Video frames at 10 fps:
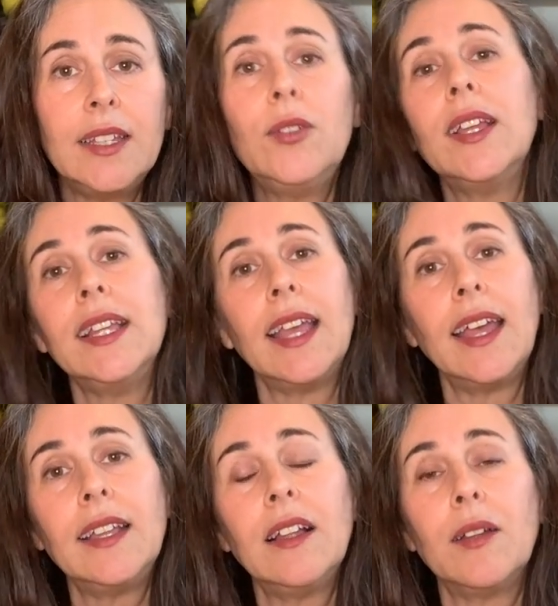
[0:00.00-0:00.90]
you can
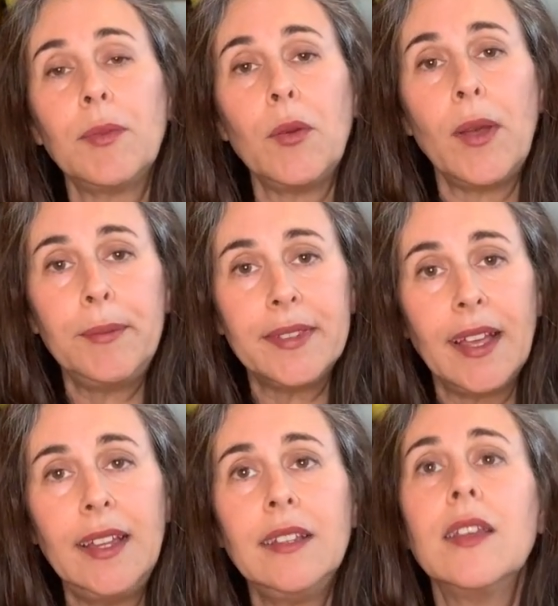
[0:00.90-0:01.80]
get on my
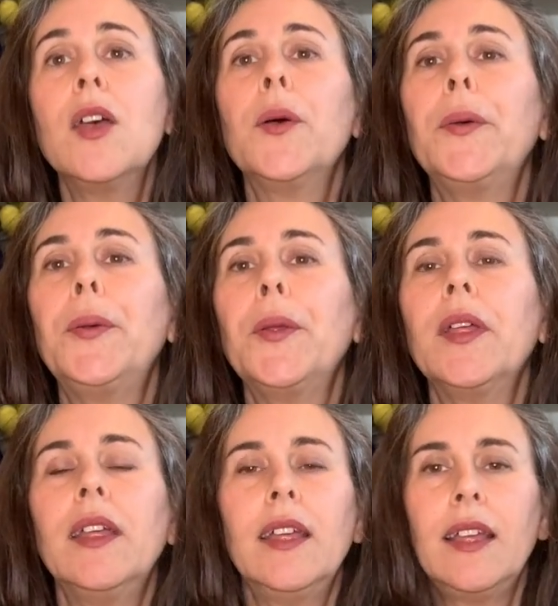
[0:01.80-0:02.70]
website.
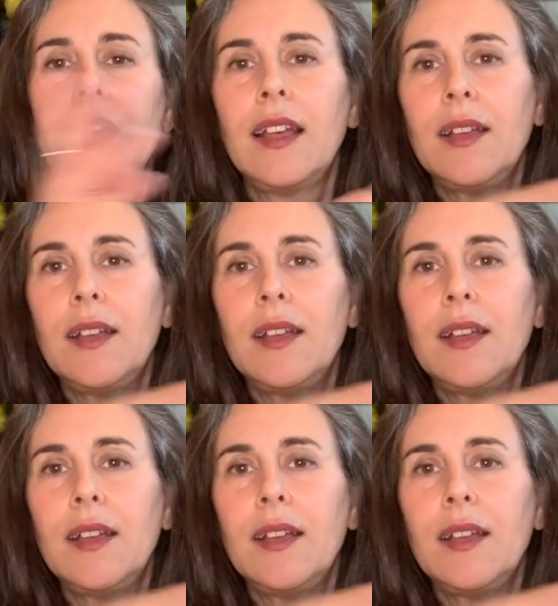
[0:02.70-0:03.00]
stuff